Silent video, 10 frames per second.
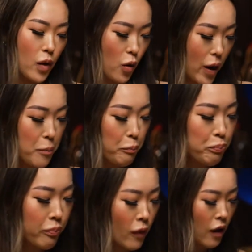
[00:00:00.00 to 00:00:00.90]
okay?
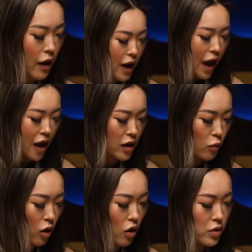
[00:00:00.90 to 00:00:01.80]
And then
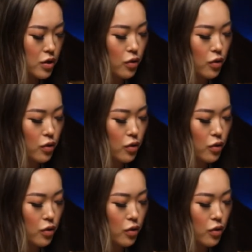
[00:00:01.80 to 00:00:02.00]
we're also